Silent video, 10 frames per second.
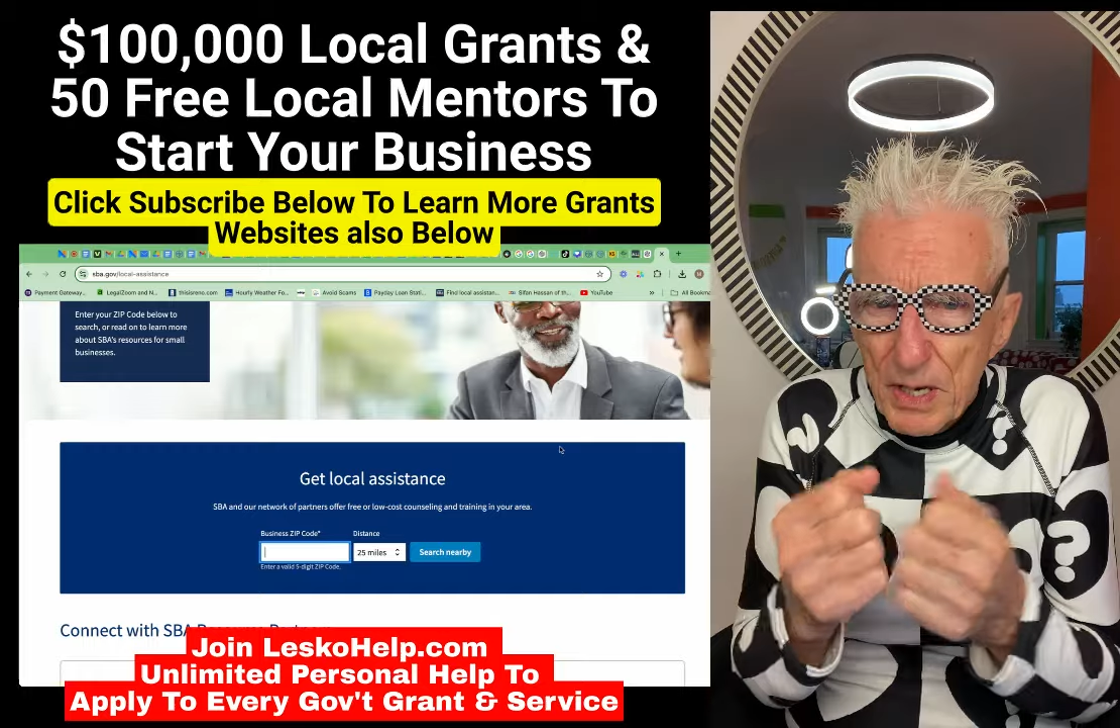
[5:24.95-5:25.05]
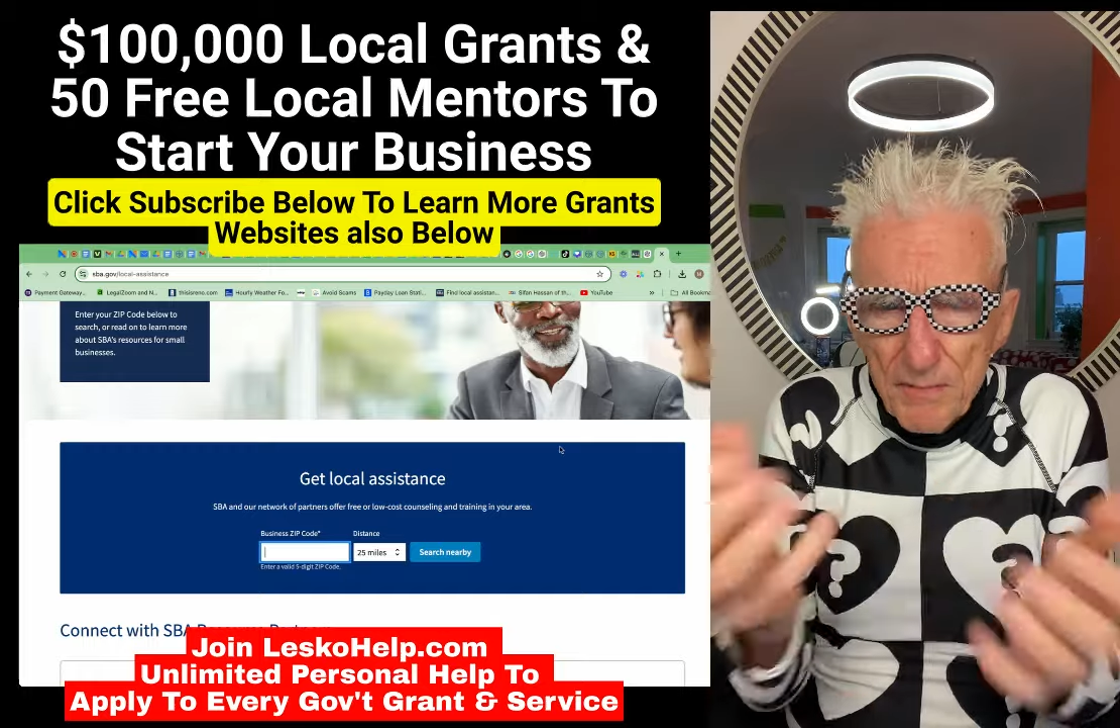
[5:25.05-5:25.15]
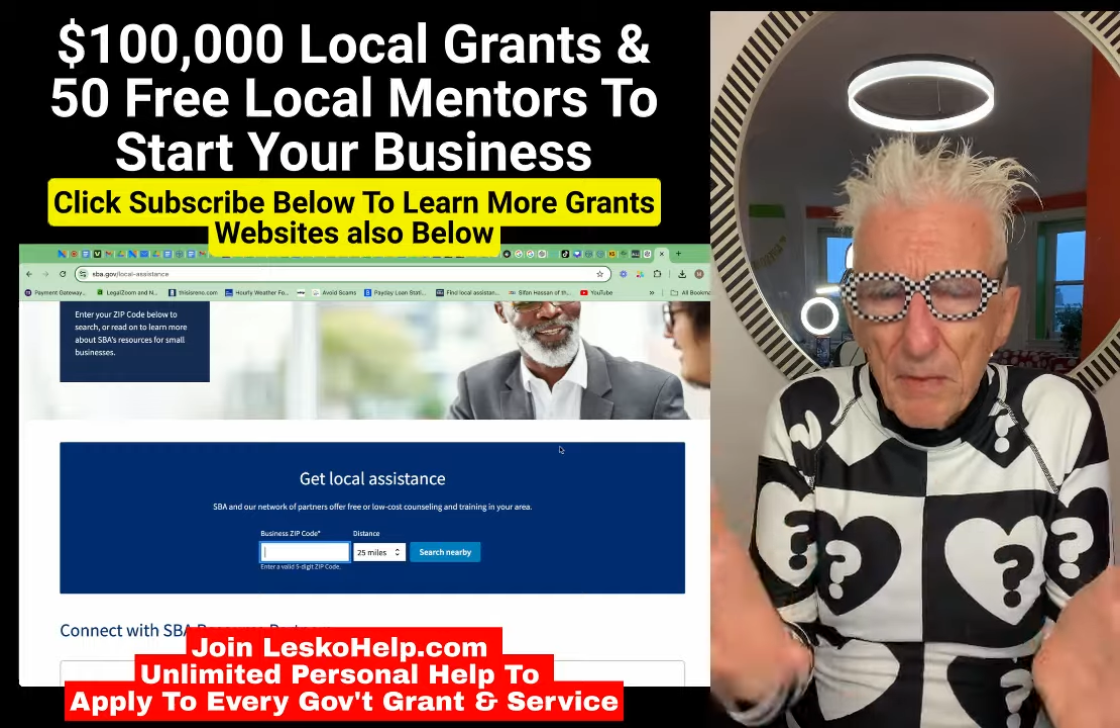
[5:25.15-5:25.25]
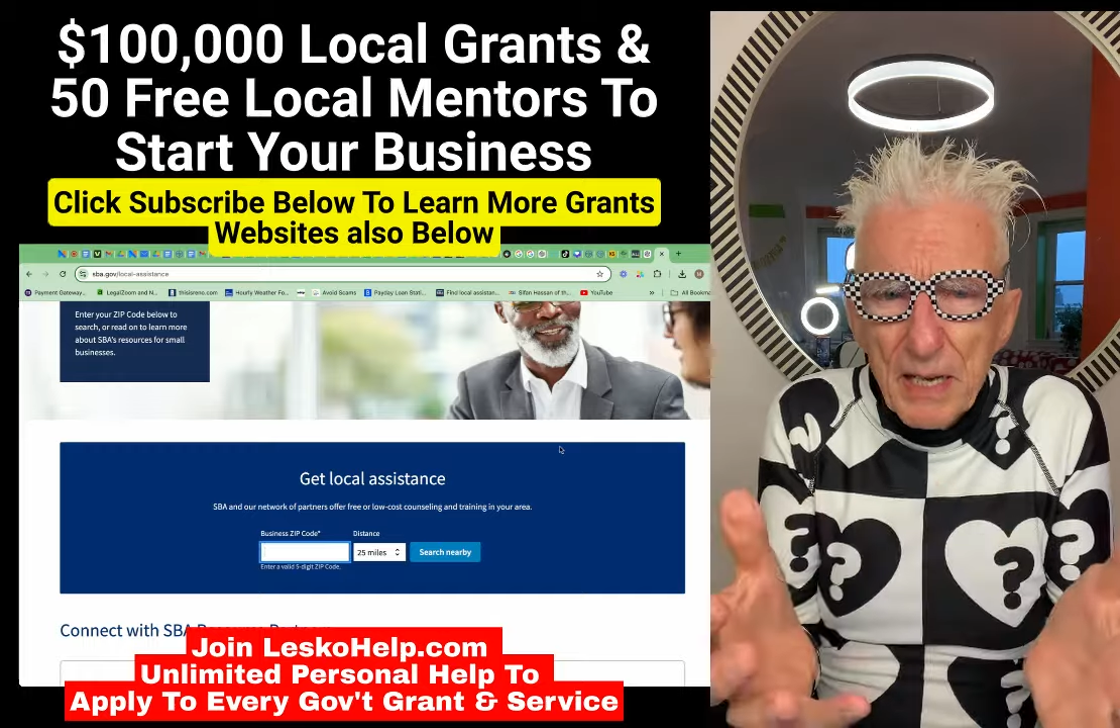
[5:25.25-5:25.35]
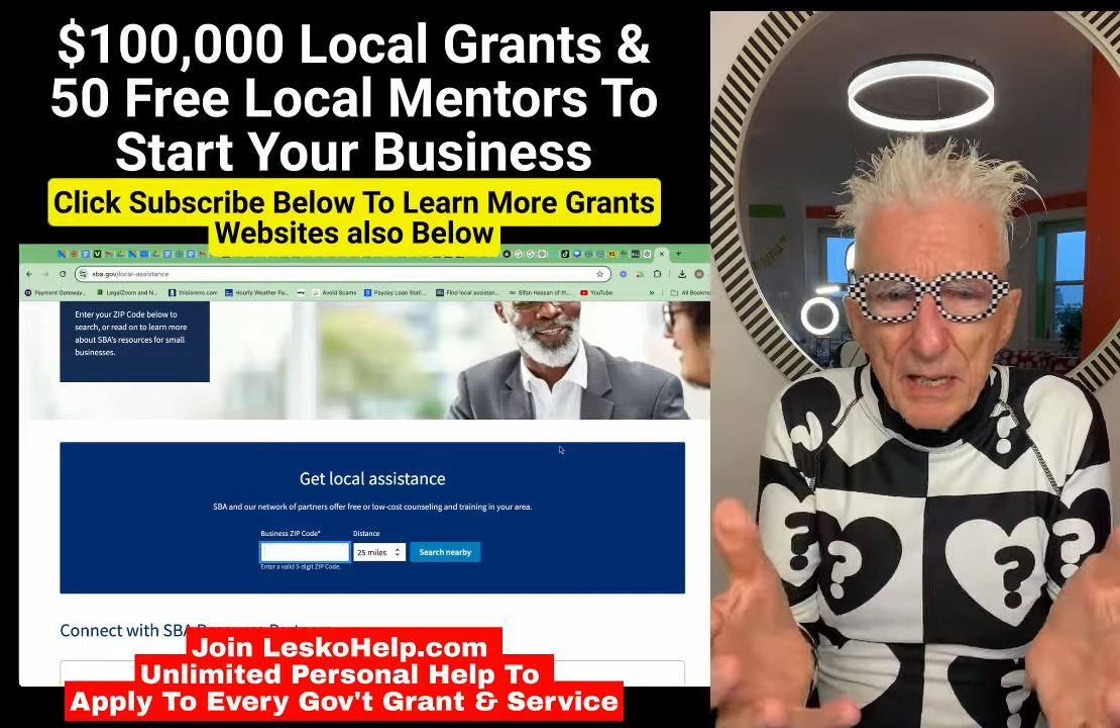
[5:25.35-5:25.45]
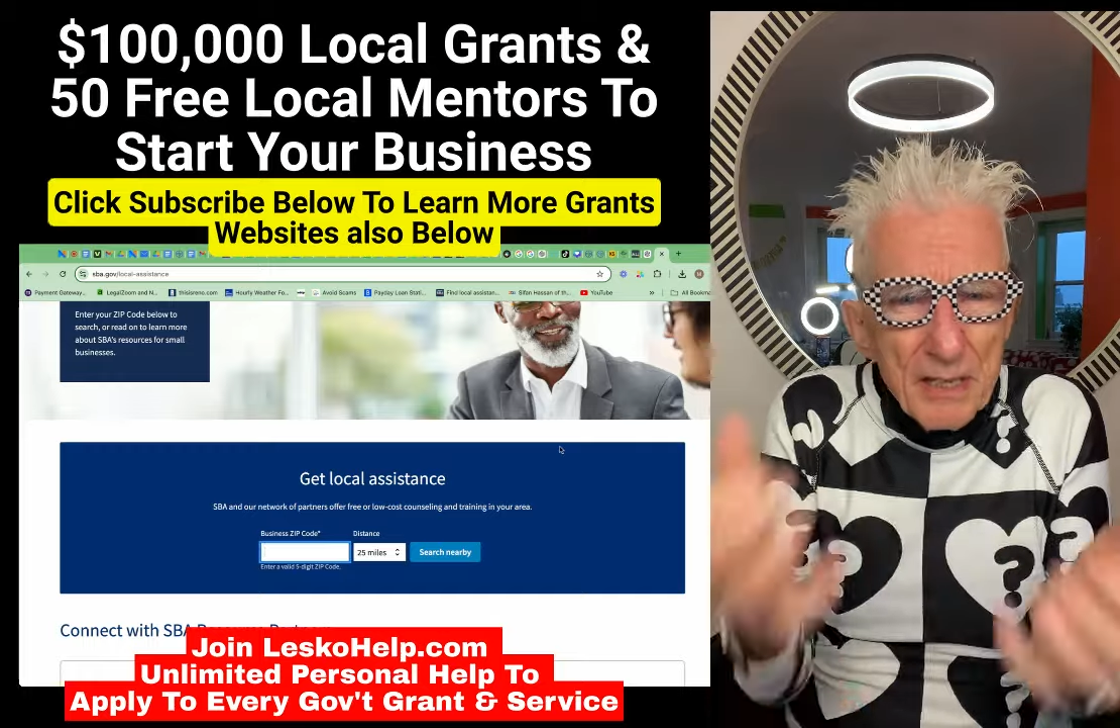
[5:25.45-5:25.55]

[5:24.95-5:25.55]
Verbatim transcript: give money.